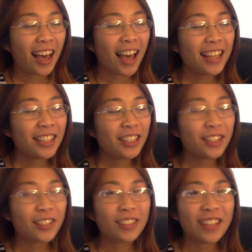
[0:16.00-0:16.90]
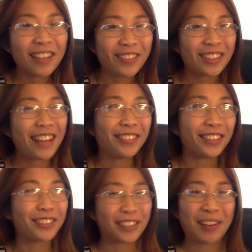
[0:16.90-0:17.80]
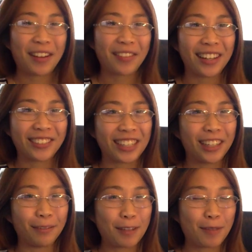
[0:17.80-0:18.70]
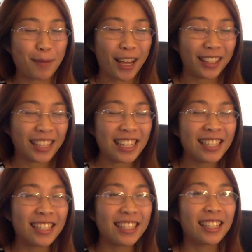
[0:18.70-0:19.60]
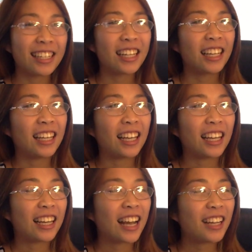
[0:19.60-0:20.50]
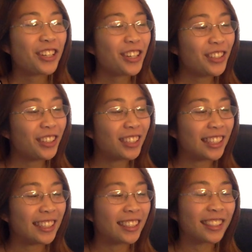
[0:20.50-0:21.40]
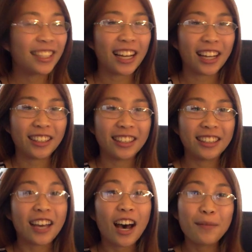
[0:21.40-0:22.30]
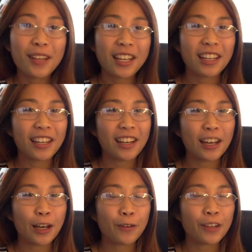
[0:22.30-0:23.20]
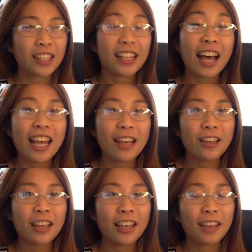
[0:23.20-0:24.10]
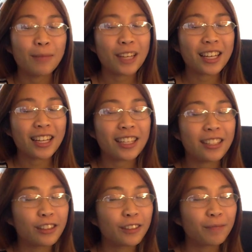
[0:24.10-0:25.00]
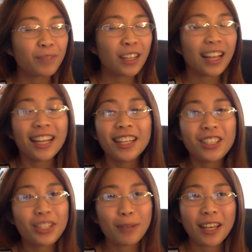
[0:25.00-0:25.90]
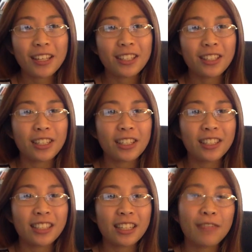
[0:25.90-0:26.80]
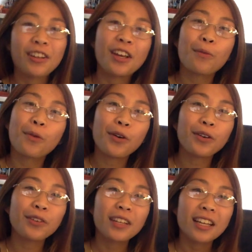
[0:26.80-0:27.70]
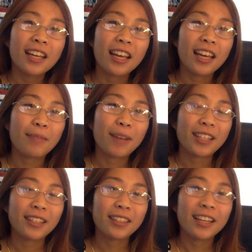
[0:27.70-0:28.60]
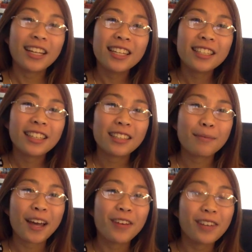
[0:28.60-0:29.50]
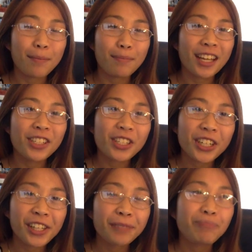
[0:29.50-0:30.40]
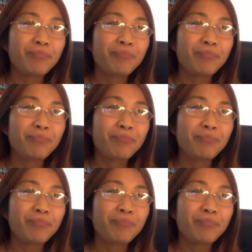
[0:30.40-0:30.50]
I am thankful for my friend for helping me paint this. And I chose this topic with light because light has just played such a significant role in my studies as a biochem major.